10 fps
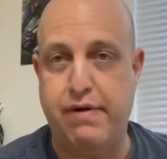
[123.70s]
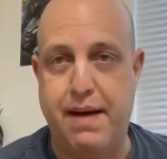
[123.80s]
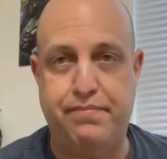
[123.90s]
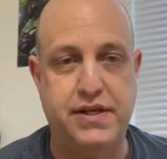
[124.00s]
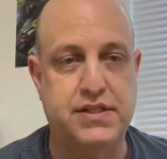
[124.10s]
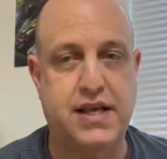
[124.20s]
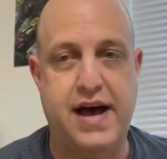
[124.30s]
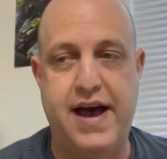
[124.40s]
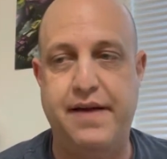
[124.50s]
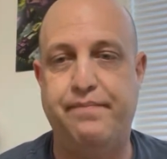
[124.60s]
wrap this
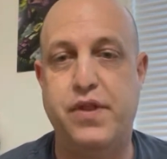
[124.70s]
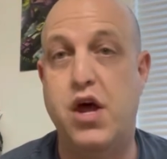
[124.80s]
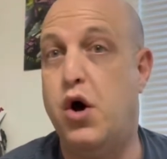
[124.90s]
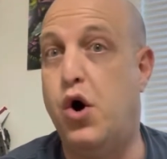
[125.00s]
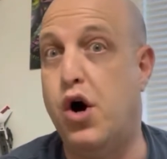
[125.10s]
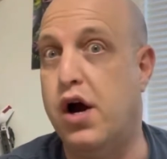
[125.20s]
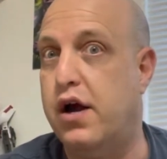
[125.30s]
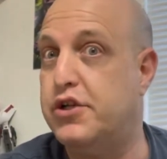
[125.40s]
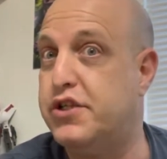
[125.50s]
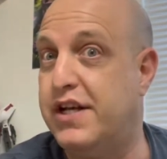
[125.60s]
guy, or
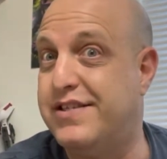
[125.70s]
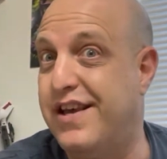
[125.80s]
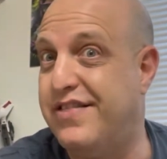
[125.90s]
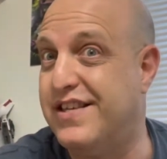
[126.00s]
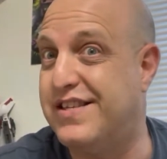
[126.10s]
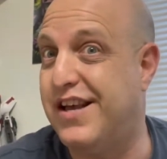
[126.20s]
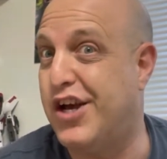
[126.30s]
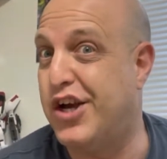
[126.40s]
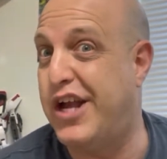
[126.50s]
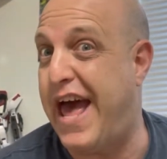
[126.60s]
should I say this
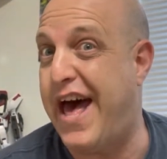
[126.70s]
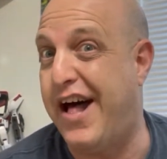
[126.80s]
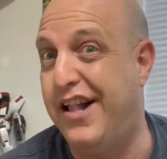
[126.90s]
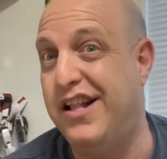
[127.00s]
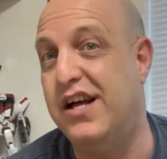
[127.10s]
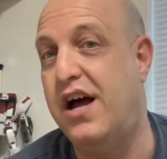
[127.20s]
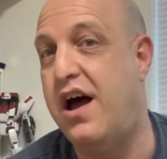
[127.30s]
gal.